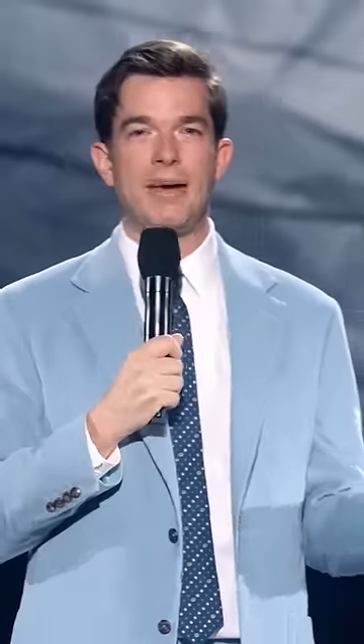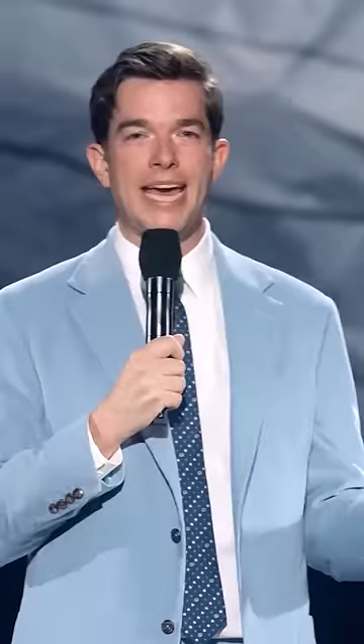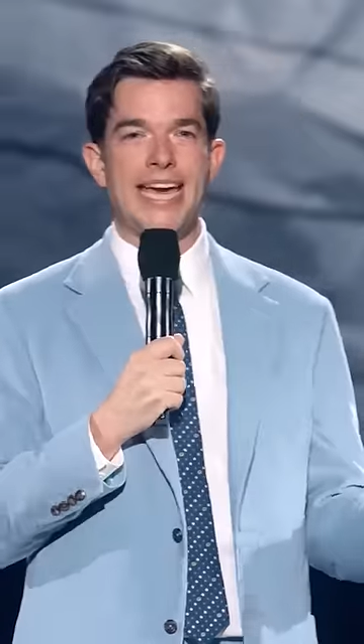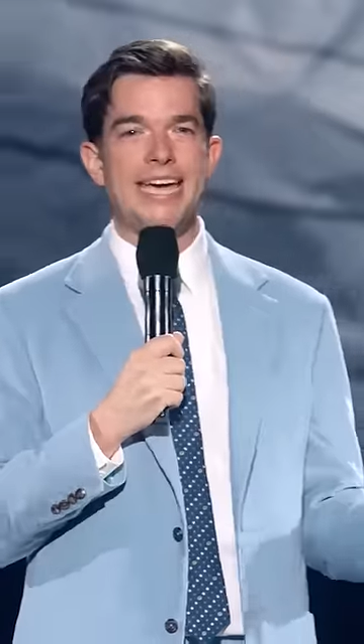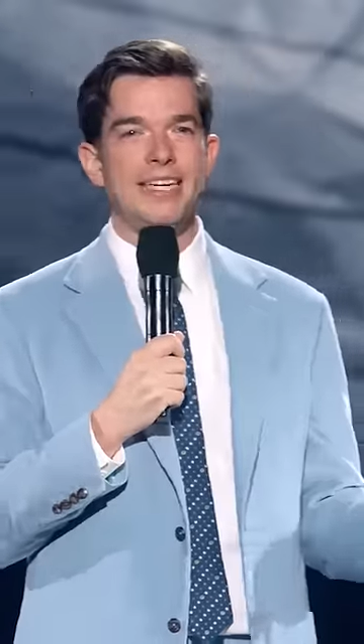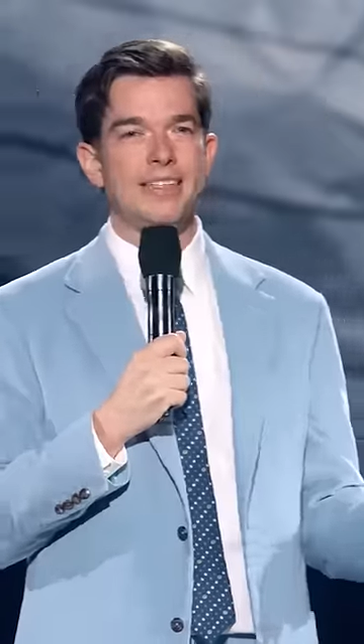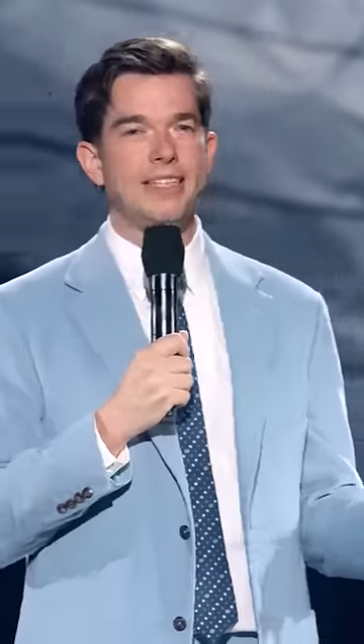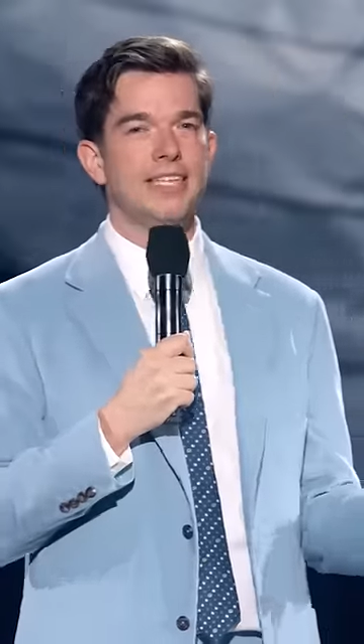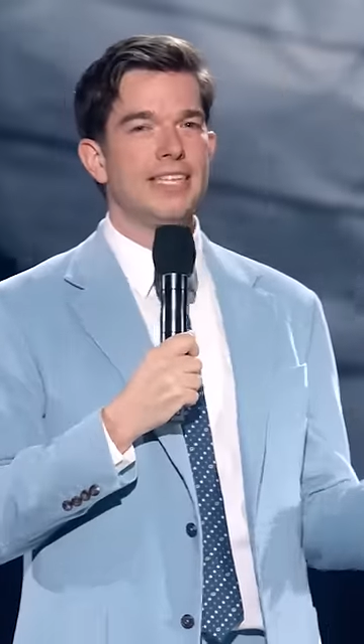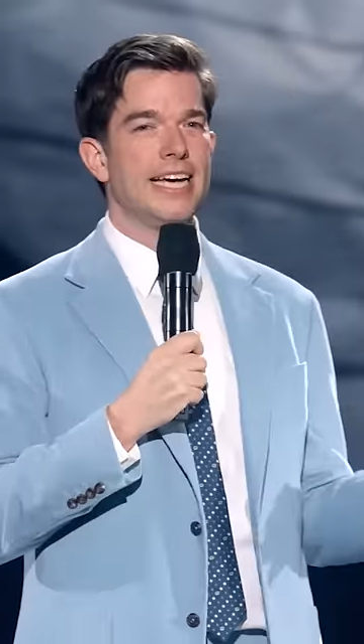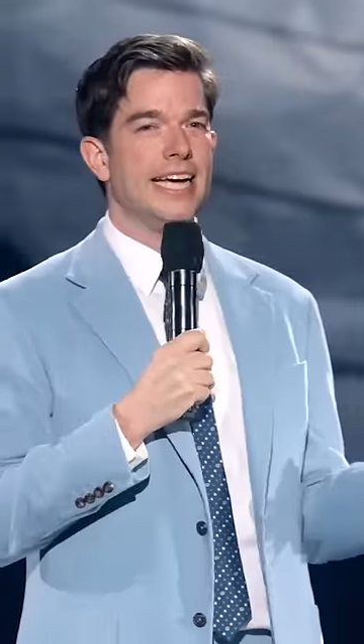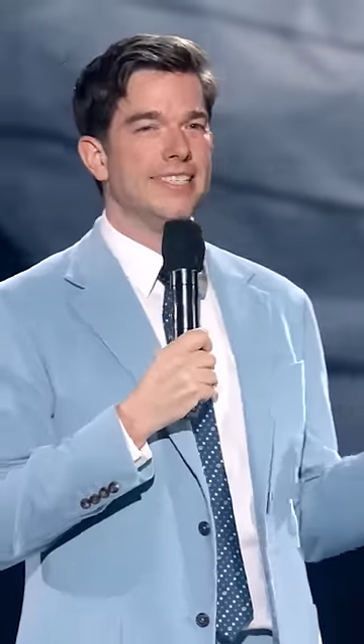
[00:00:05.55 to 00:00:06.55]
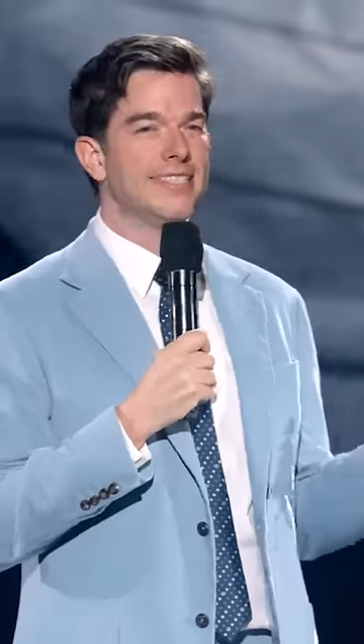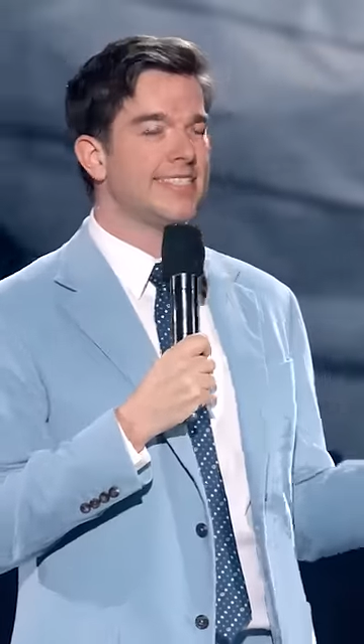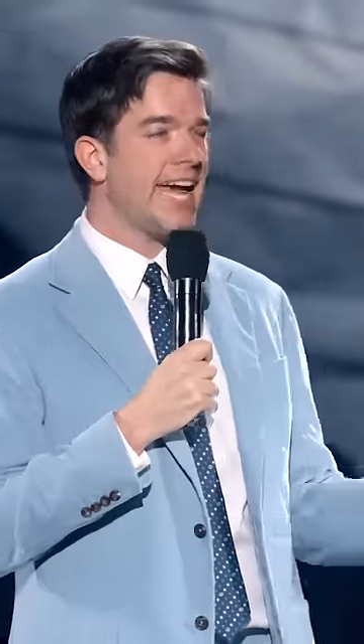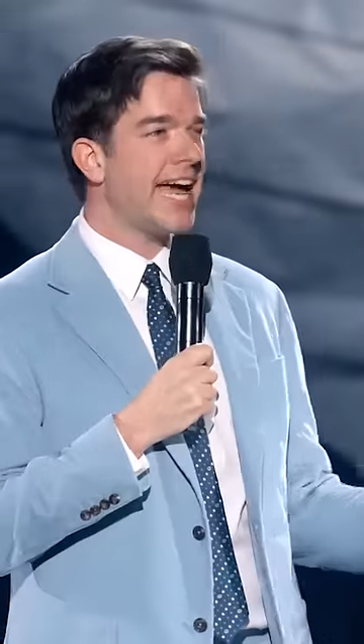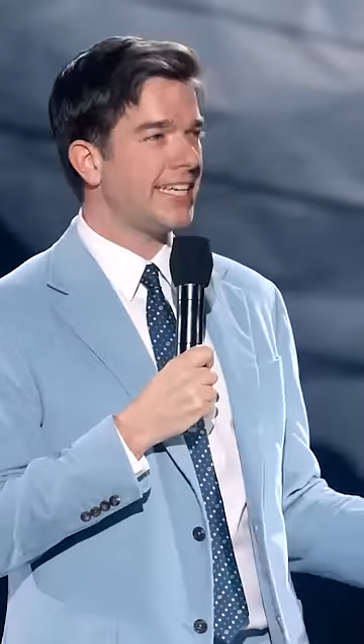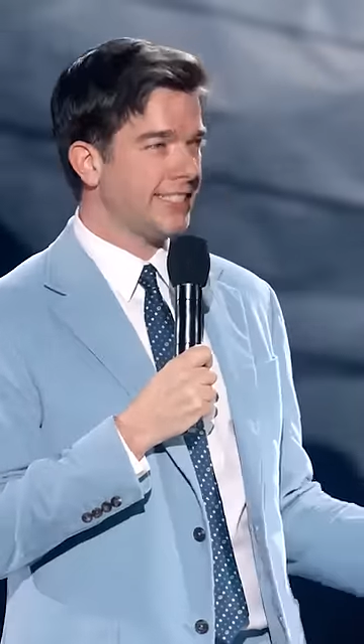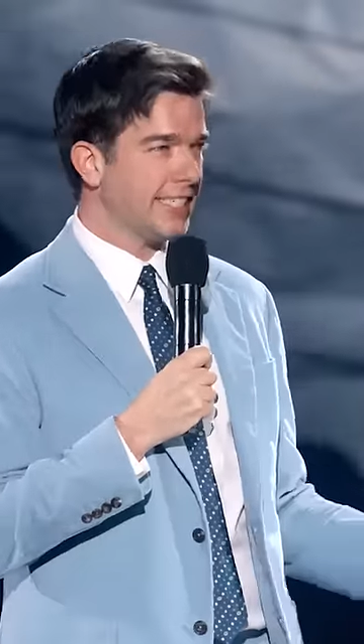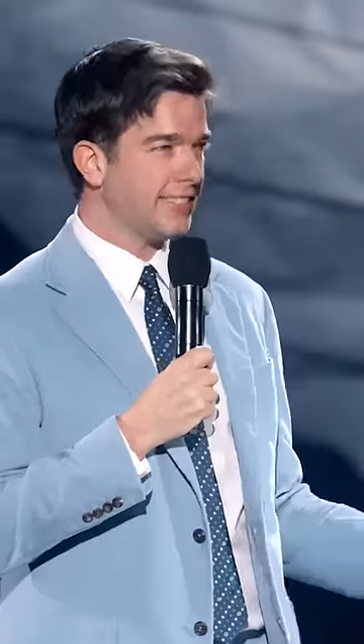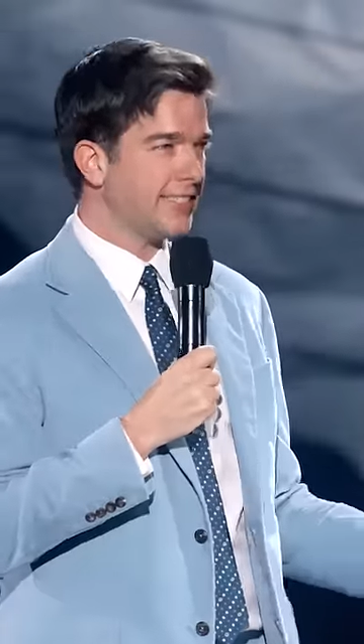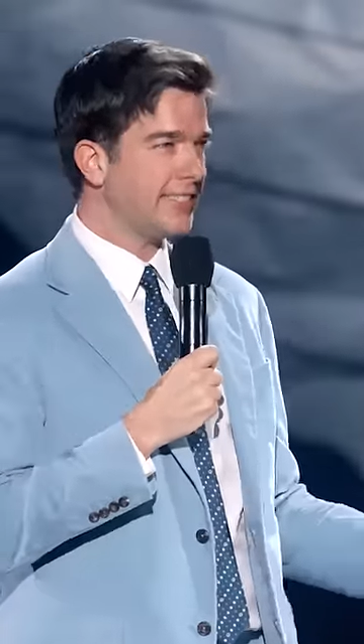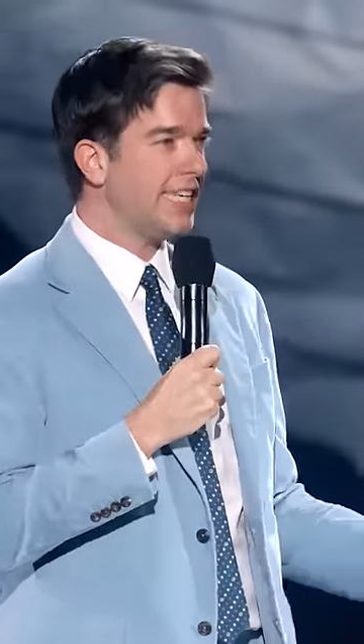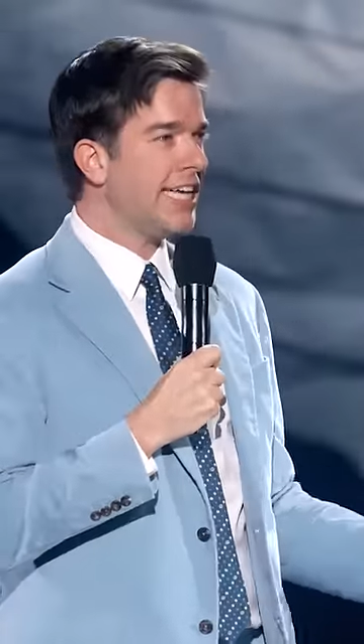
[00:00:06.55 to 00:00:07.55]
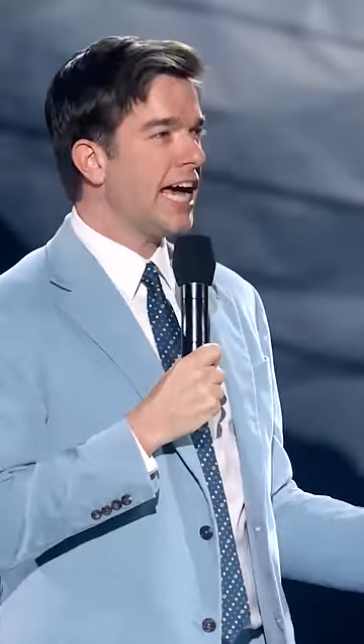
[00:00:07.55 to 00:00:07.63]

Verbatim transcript: pain and sadness.